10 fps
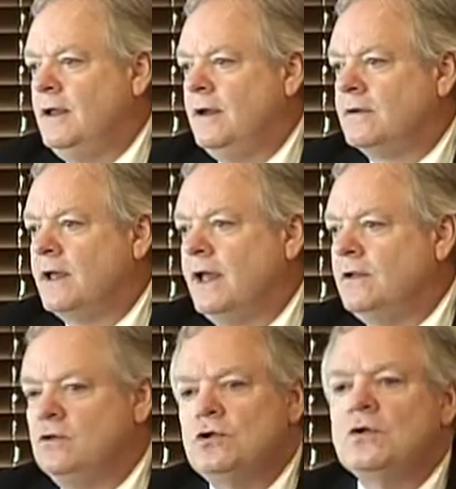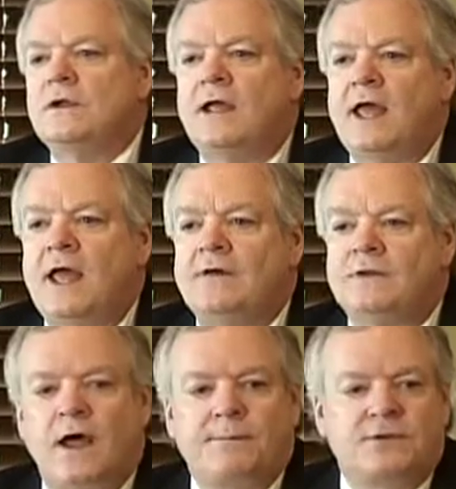Okay? You're going to have
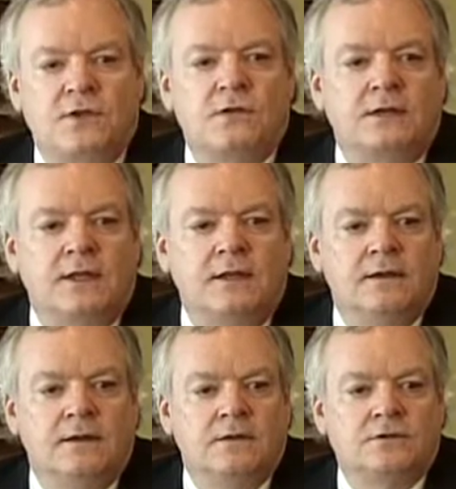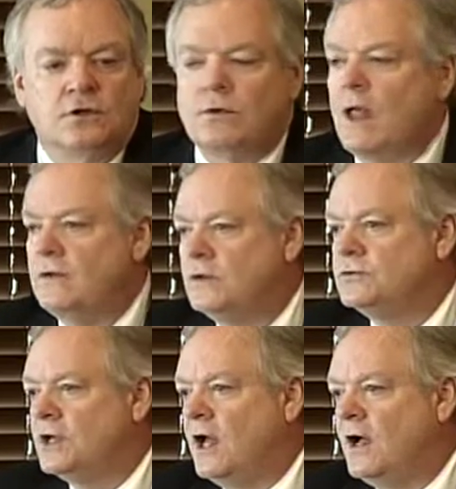an opportunity to create new
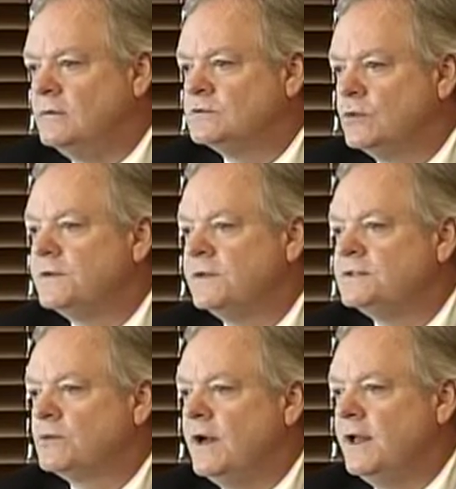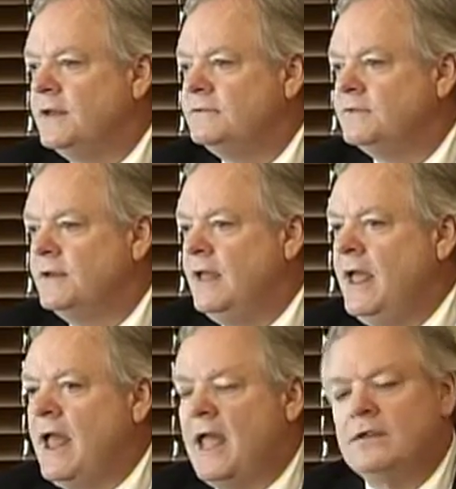jobs with this wave.
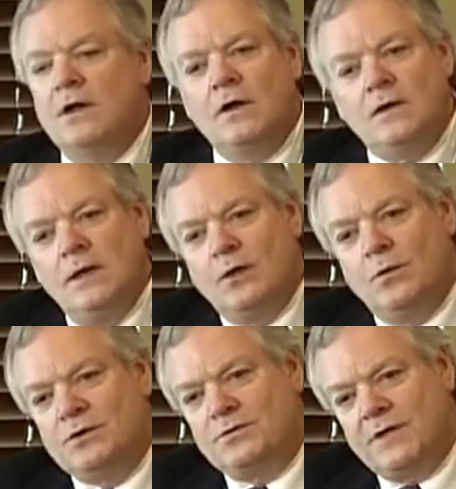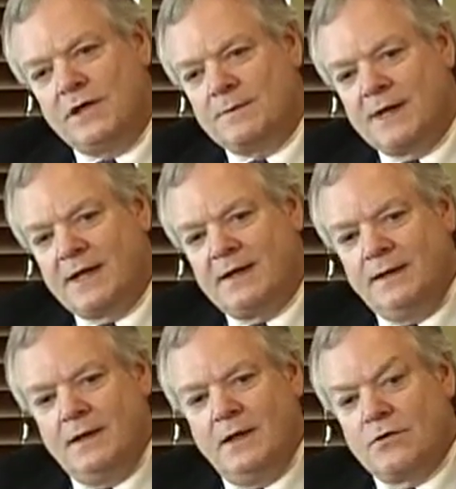And y'all, when you think about
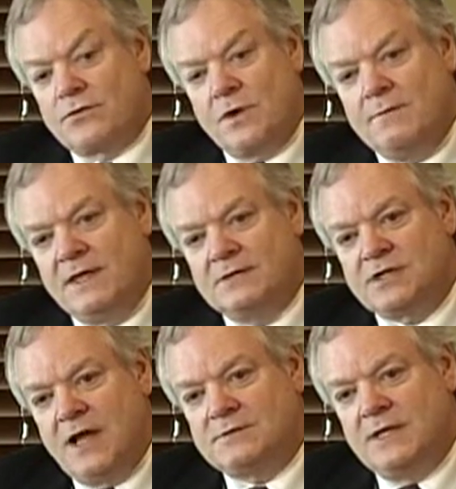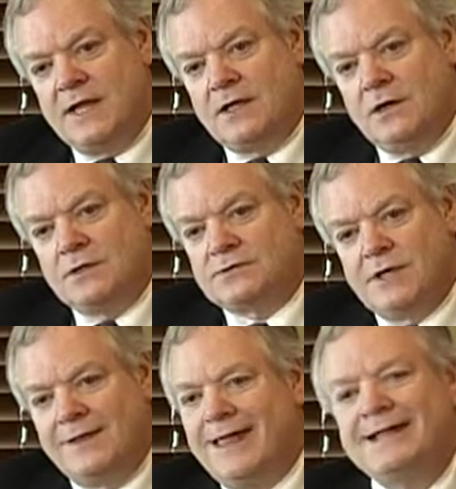it, 3 million jobs in 8 years,
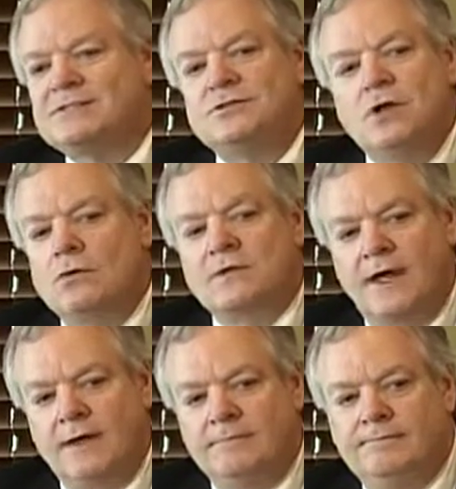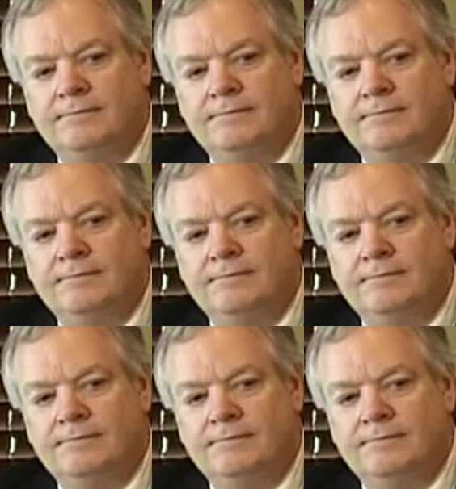that is no time.